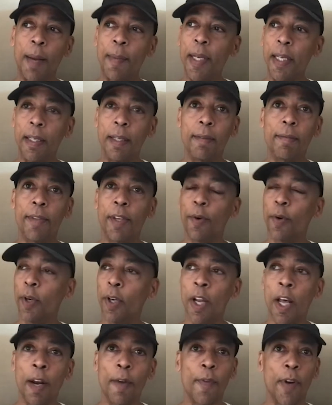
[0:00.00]
I mean, there are a
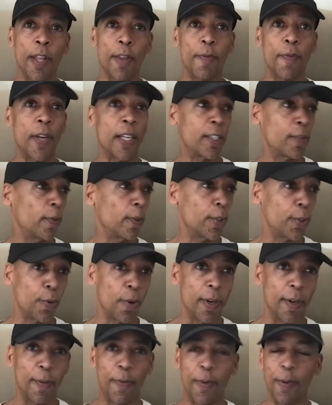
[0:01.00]
lot of other festivals.
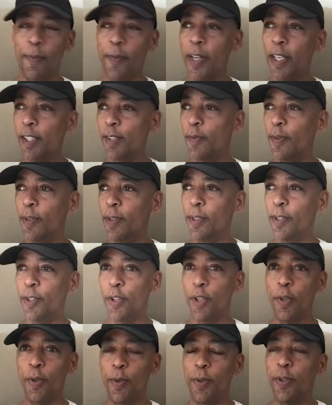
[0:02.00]
Toronto Film Festival is
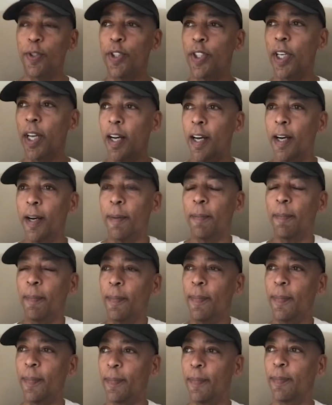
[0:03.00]
huge.
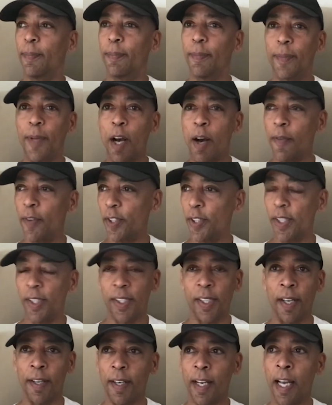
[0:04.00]
Um, obviously,
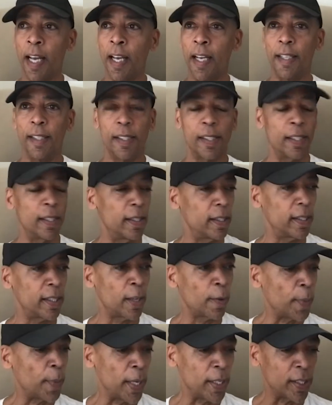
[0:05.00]
Sundance and
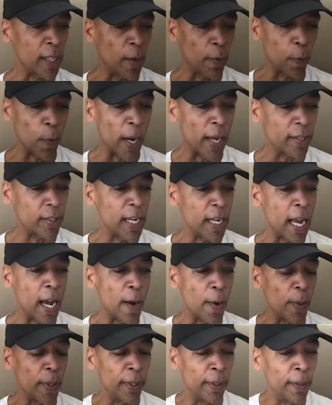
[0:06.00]
South by Southwest
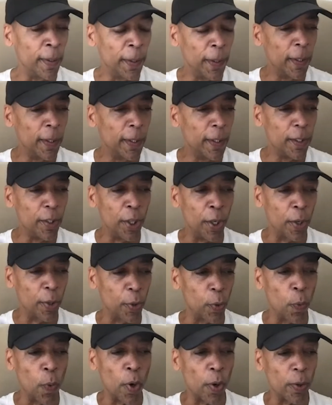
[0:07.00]
now. And, you know,
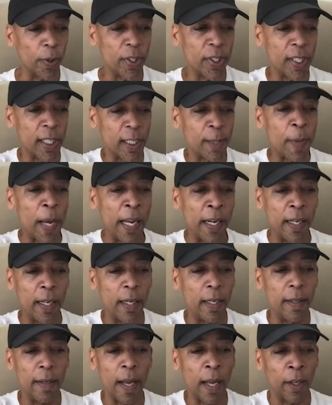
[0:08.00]
the world has
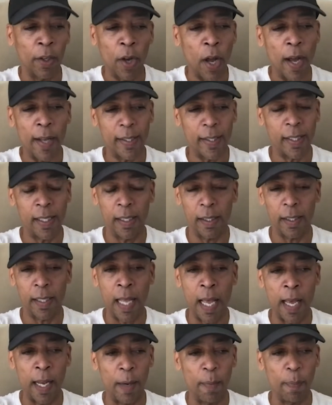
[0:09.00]
expanded a lot since
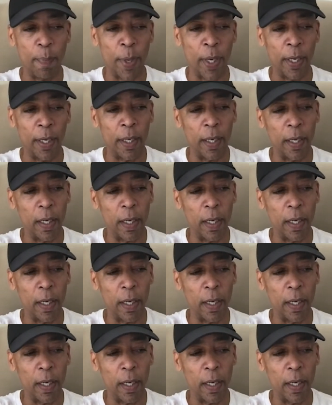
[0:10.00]
then. But